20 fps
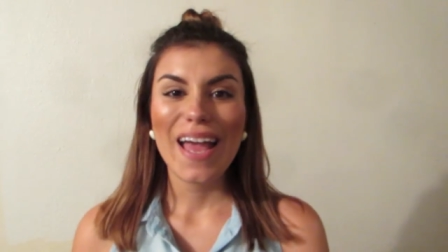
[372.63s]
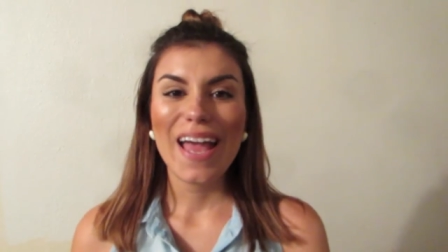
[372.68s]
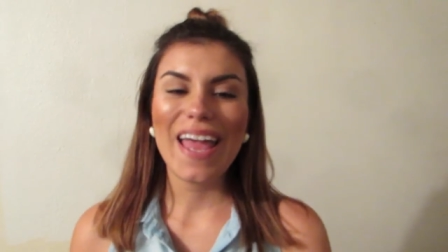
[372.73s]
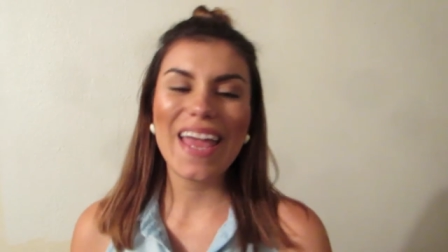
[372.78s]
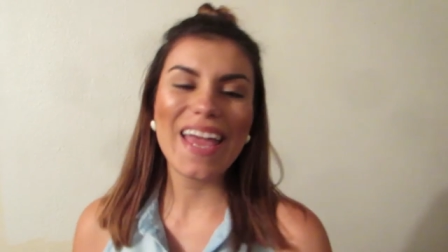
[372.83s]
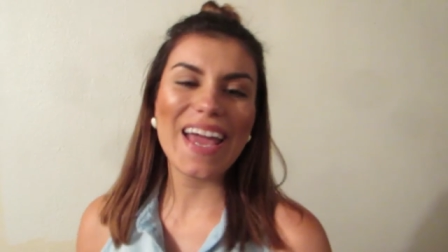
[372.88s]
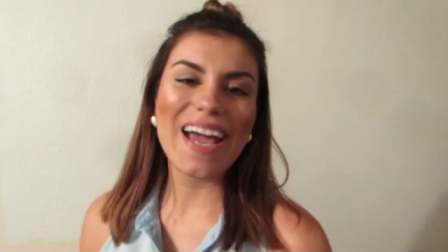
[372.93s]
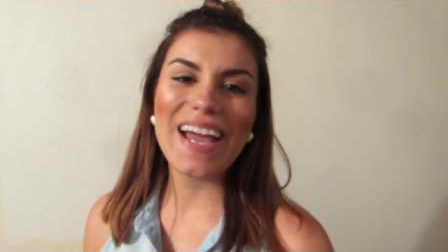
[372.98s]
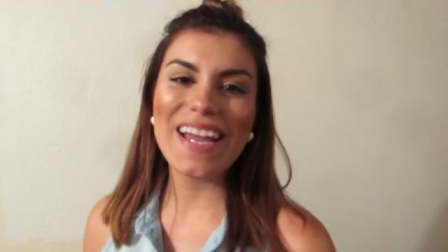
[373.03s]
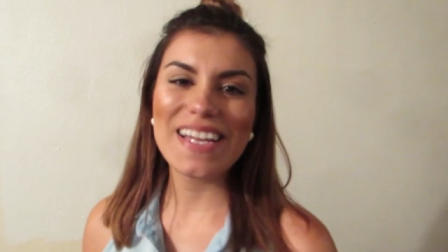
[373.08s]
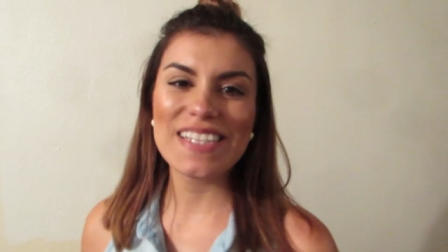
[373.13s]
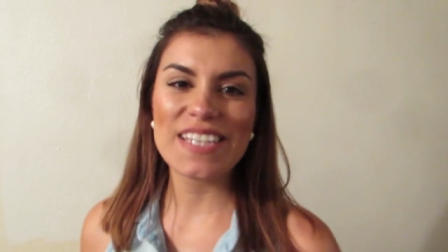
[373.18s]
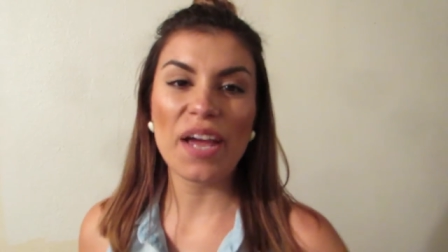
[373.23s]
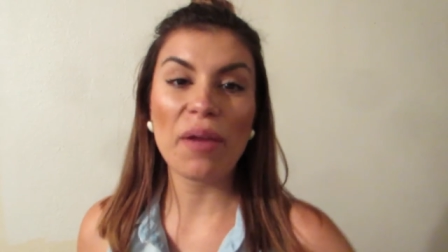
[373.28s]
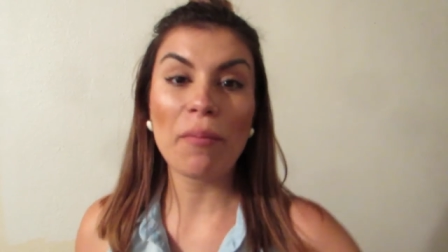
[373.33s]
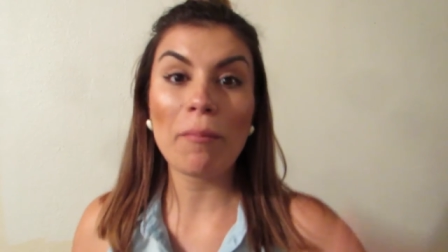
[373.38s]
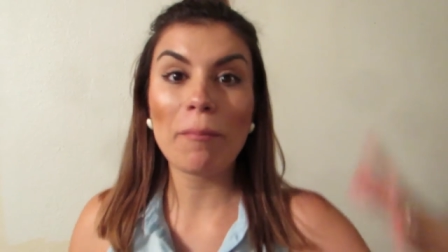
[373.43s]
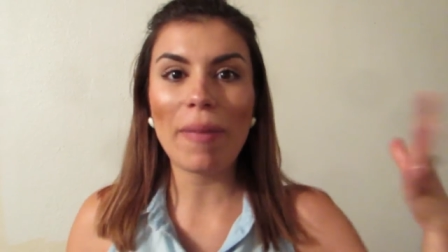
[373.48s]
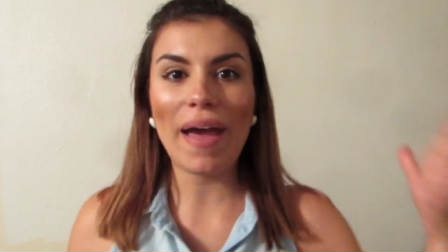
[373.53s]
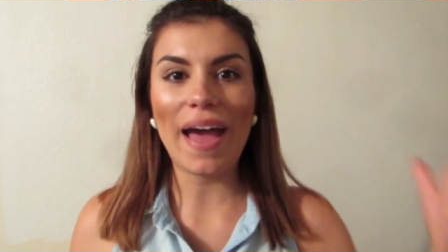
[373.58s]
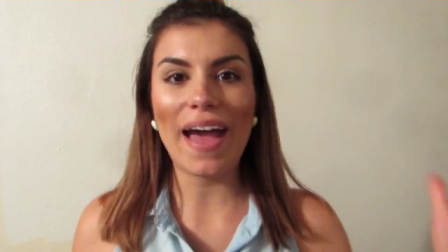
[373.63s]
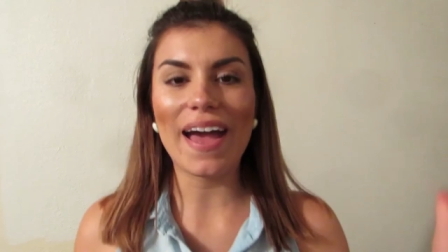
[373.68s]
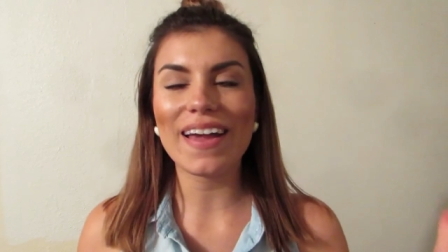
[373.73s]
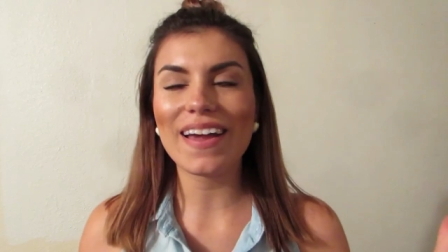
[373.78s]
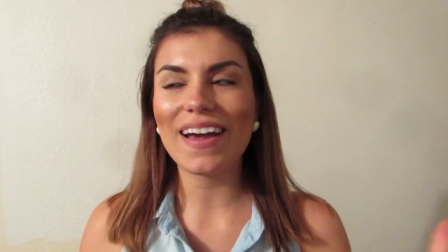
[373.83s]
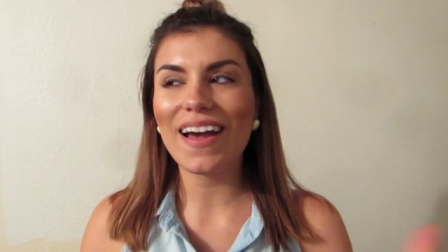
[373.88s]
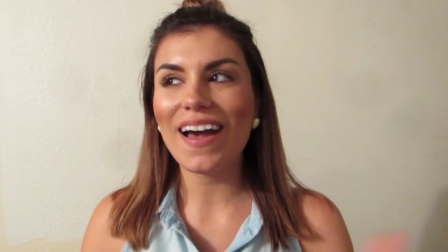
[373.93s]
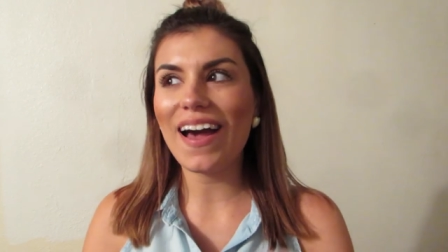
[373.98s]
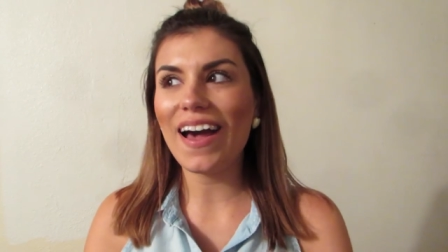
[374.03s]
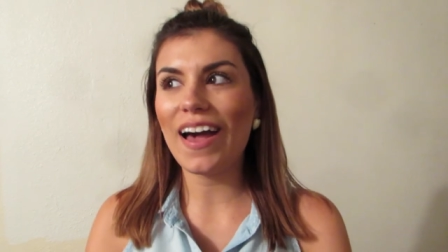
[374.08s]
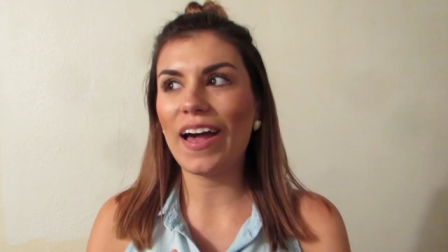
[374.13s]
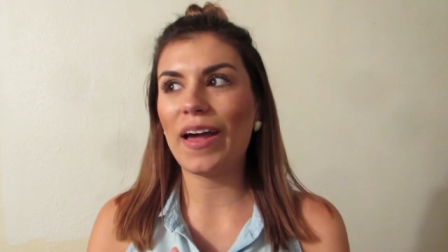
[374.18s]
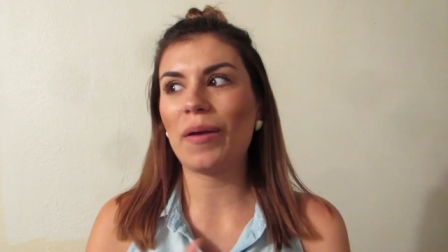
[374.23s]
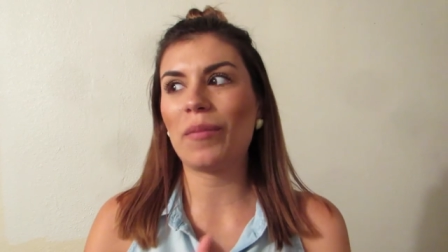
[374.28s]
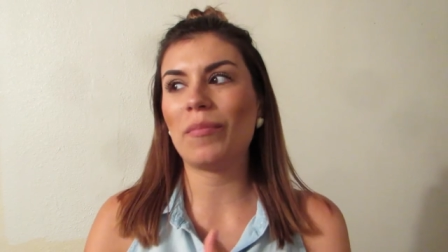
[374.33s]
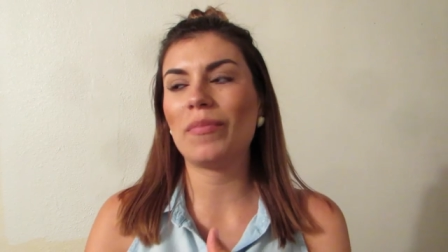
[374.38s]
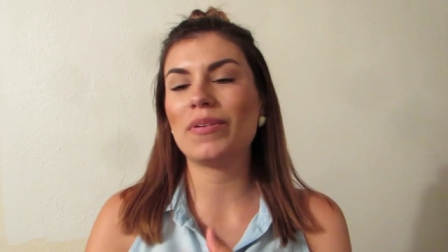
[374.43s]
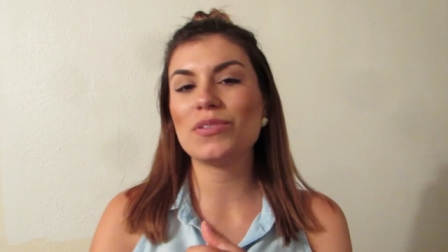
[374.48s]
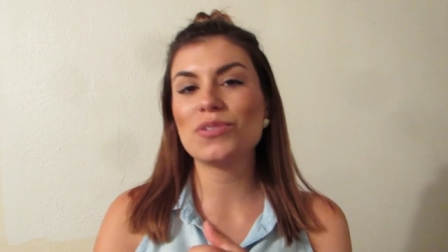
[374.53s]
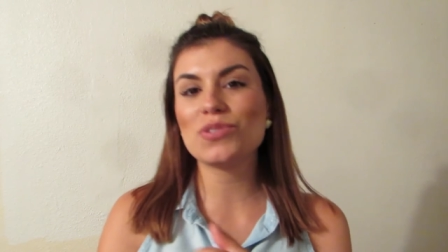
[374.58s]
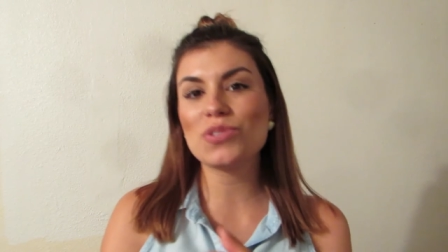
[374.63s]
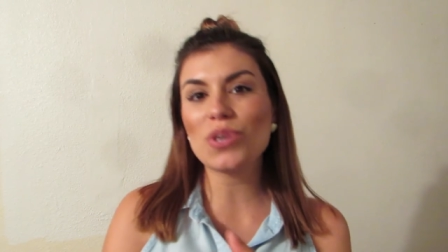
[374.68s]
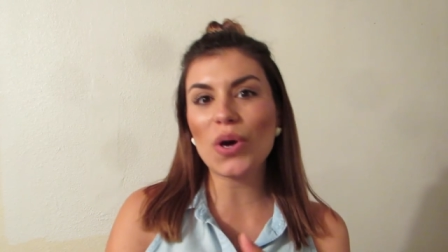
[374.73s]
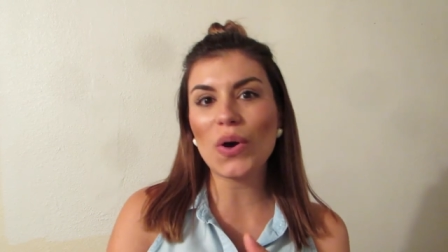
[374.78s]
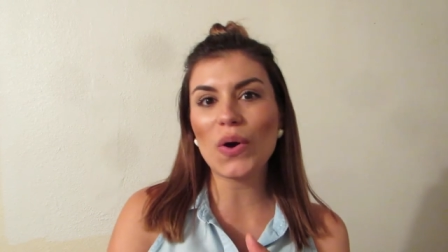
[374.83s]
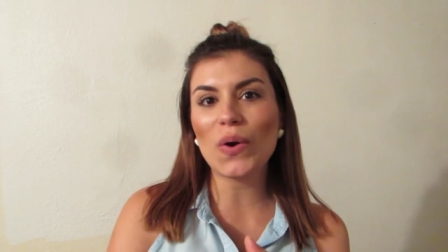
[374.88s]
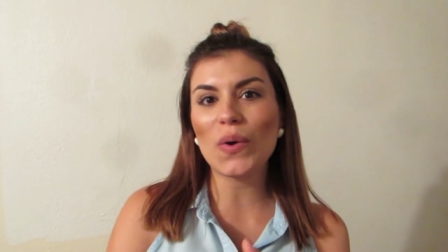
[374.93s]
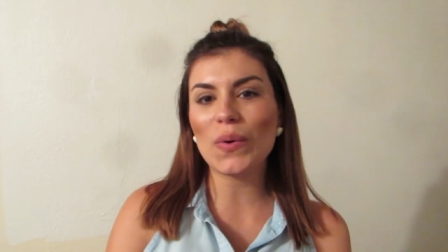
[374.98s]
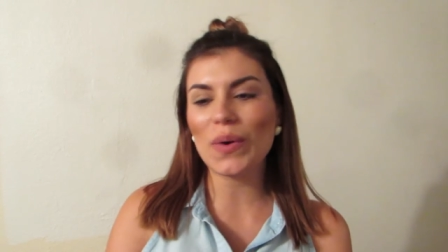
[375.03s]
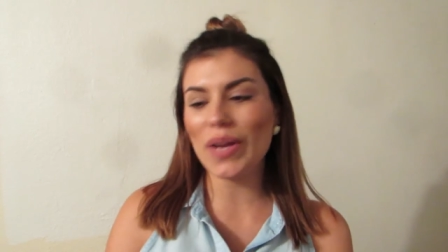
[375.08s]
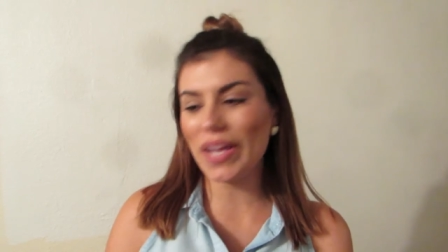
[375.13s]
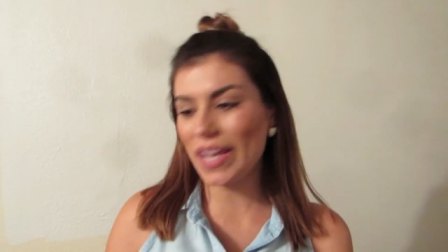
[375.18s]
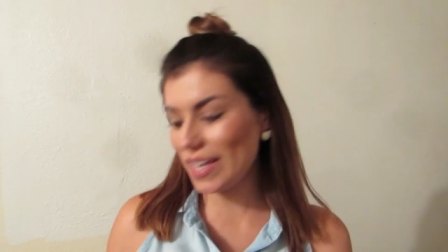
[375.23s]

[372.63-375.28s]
hey guys I'm back um so